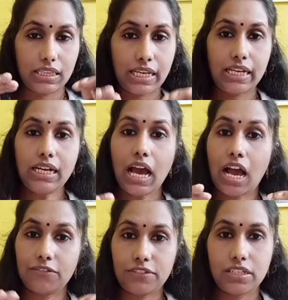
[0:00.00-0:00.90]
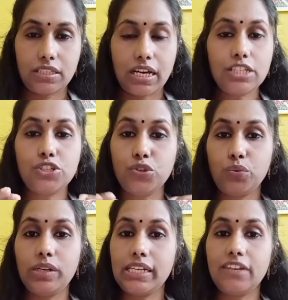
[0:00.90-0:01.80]
Then after that you
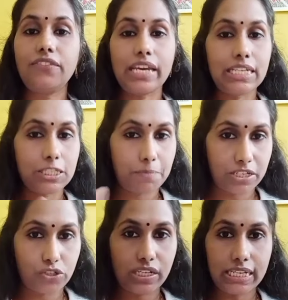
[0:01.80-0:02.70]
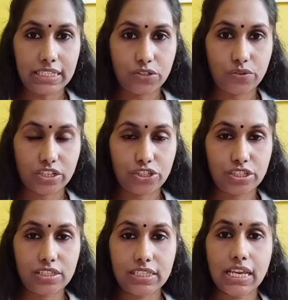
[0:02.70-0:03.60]
will give any special
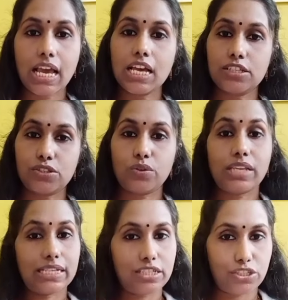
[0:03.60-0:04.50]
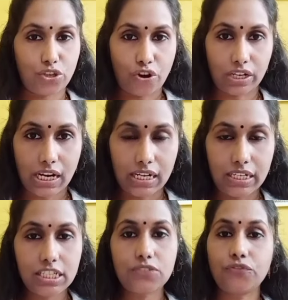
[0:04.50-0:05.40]
instructions. So that is your
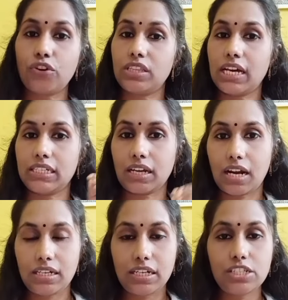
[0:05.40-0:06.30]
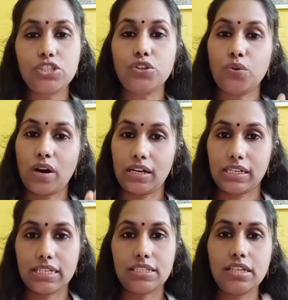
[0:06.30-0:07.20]
content. For that content you are
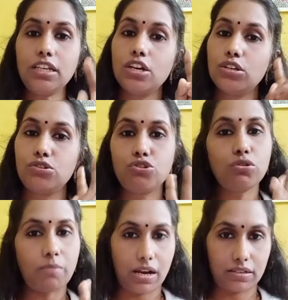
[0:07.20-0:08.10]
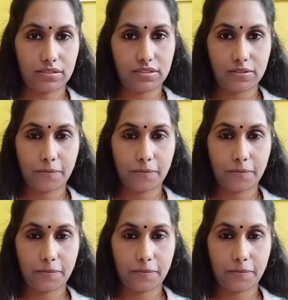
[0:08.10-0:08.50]
getting 2 marks.